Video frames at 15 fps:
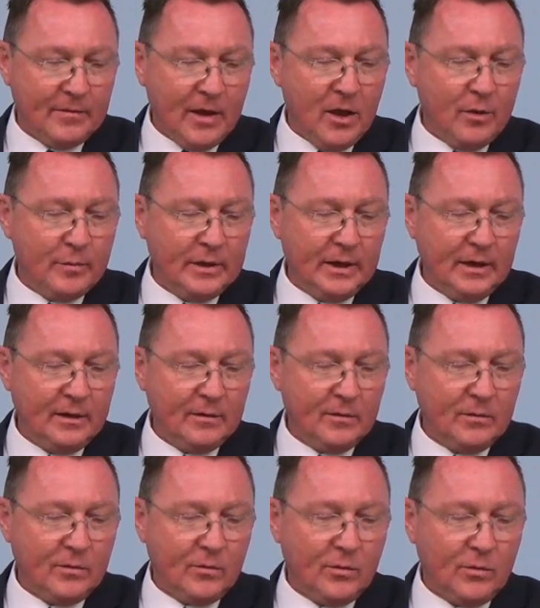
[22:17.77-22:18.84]
how many
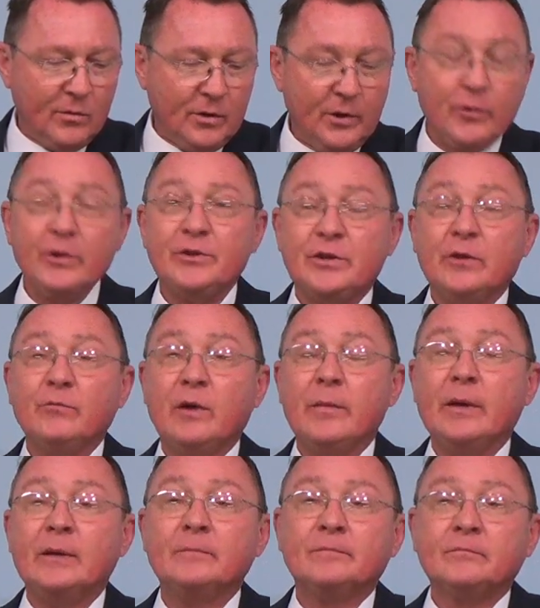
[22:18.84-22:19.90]
Christian
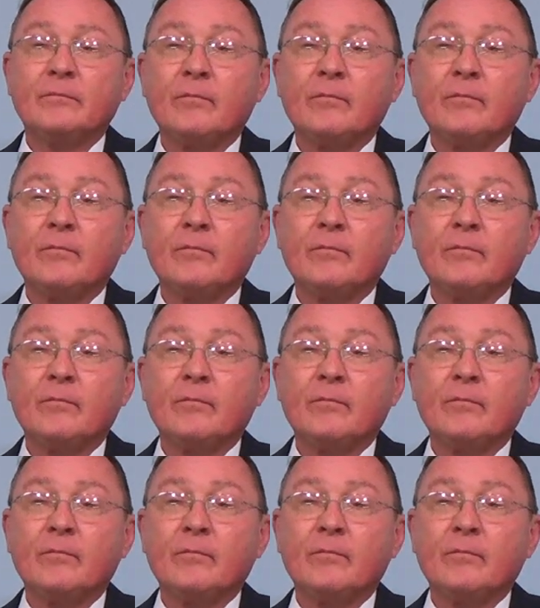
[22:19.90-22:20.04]
women